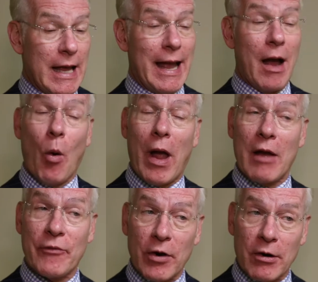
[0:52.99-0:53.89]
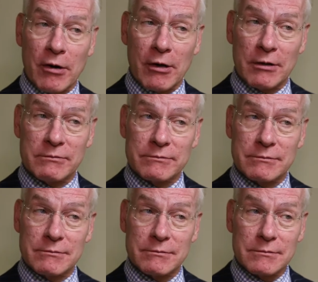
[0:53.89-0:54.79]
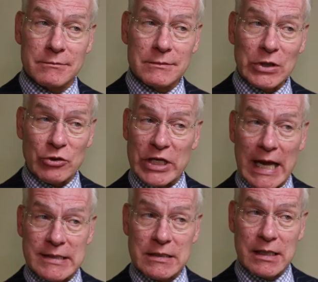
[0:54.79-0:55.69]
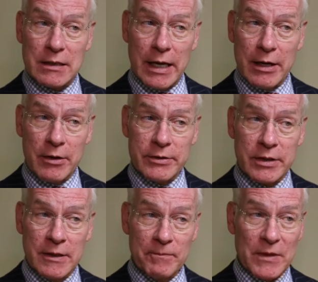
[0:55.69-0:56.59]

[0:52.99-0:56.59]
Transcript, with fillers: However, though she hasn't declared,